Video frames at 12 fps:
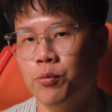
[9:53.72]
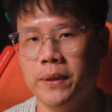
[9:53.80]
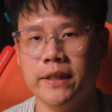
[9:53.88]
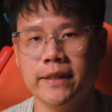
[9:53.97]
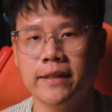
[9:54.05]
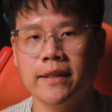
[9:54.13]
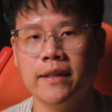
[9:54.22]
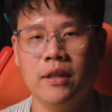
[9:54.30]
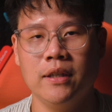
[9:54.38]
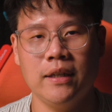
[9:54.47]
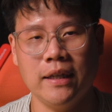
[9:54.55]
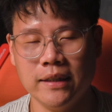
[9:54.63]
opener.
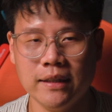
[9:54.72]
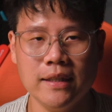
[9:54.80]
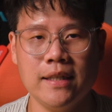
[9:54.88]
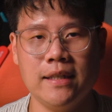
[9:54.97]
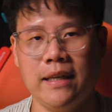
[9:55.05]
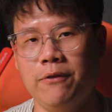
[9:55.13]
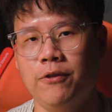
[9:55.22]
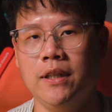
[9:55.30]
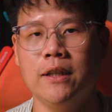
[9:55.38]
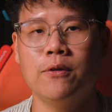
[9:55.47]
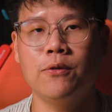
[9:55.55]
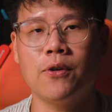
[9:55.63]
I think this is a
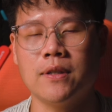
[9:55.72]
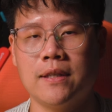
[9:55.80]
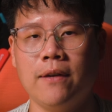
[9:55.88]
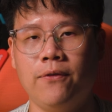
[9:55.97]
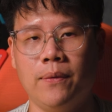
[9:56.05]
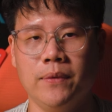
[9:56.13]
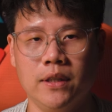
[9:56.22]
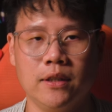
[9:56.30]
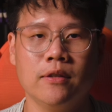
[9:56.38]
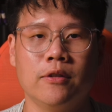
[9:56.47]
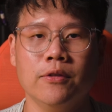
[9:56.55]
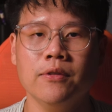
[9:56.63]
really cool concept from
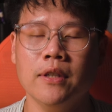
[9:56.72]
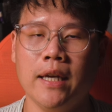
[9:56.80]
Ergotune